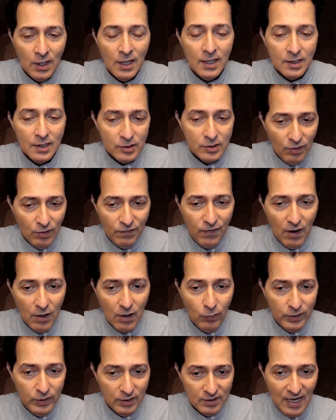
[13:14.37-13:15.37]
So far,
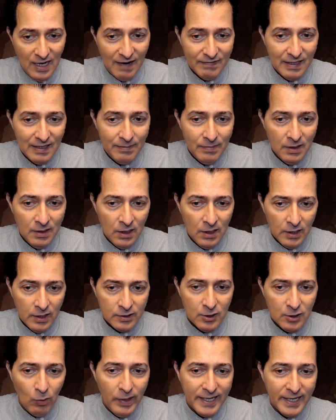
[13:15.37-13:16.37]
we don't have them,
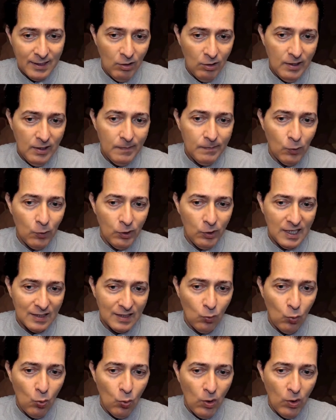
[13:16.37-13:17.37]
so we can only point at
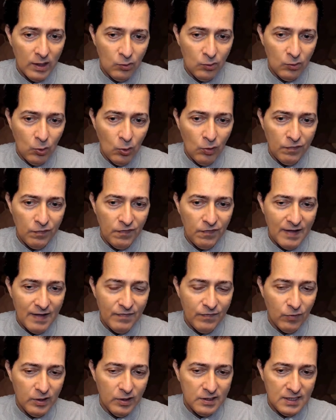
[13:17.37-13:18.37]

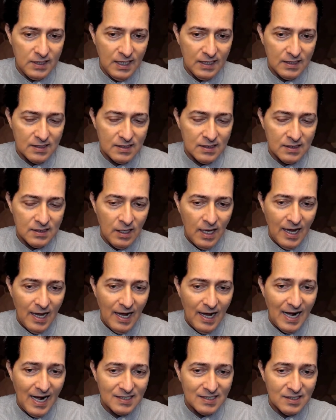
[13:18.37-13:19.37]
105.46
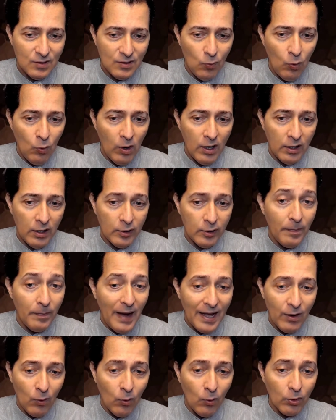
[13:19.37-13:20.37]
as where the
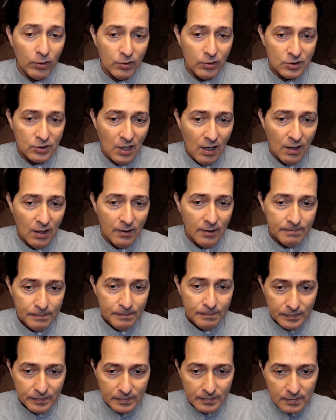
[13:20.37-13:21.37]
buy orders are,
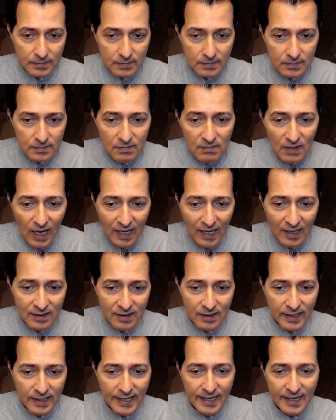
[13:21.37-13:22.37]

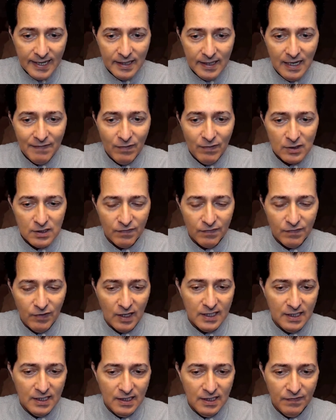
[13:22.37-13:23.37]
and levels of
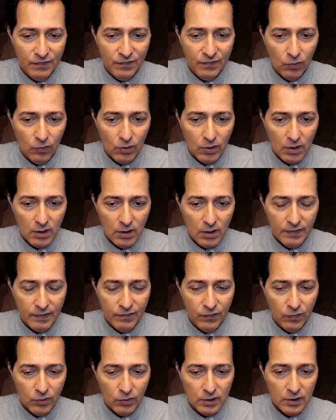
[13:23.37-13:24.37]
volatility for
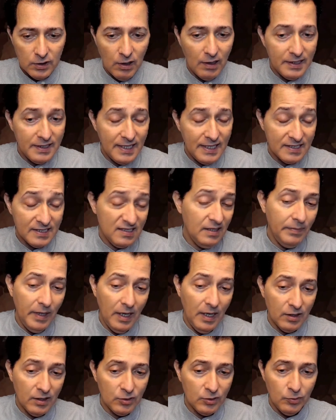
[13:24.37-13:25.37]
the dollar index
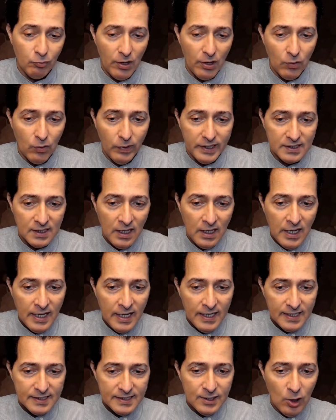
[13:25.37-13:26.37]
similar to prior weeks:
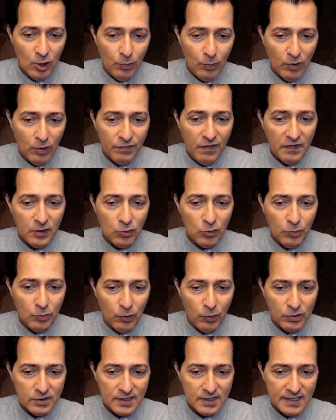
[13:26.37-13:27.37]
0.52
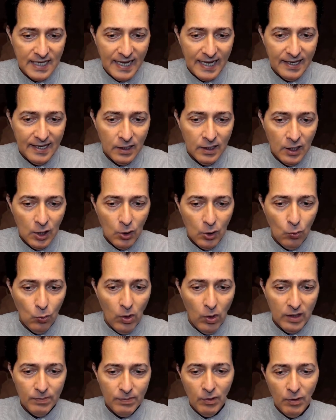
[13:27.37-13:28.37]
points a day,
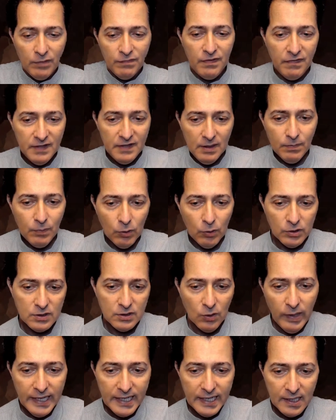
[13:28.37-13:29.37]
1.15 points
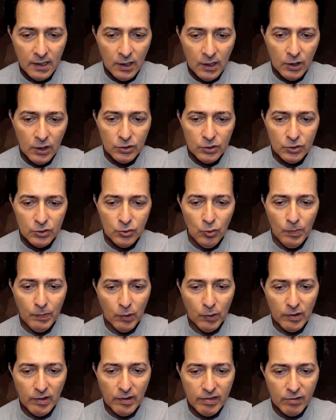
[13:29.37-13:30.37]
a week,
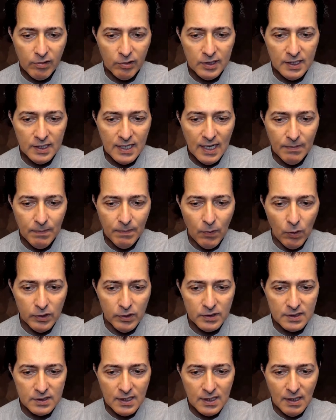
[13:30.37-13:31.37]
2.39
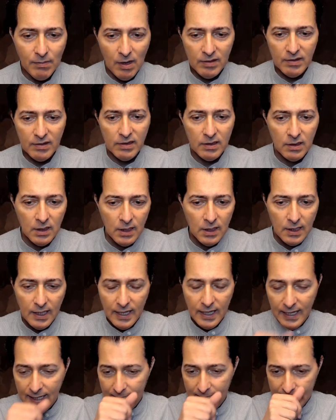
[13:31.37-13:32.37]
points a month.
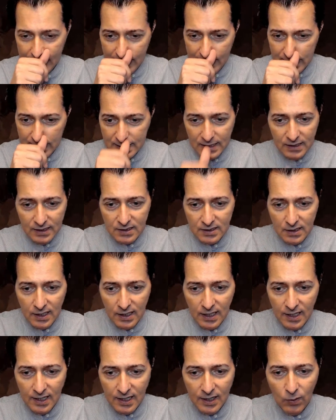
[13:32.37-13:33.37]
This is
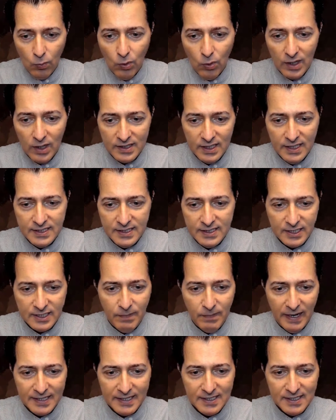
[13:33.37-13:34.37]
what is
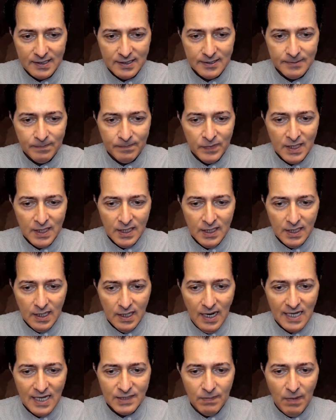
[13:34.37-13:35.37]
expected.
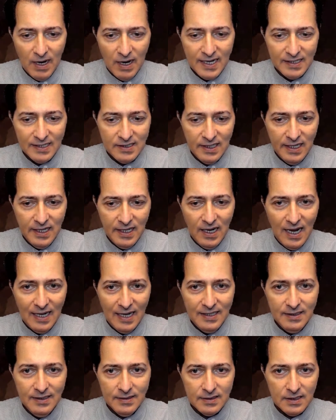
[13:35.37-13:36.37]
Last market in
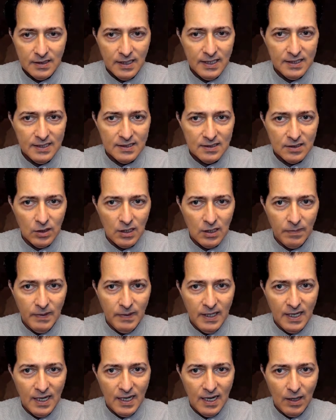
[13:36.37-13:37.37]
line is going to
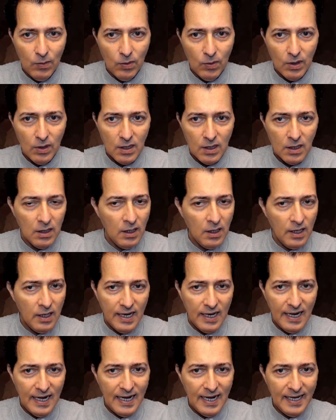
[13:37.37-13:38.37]
be our
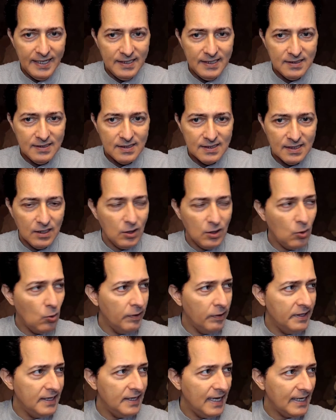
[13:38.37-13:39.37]
ICE
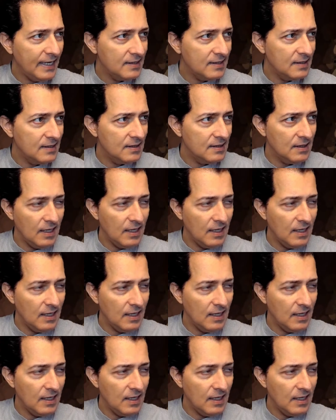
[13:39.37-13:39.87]
CoinDesk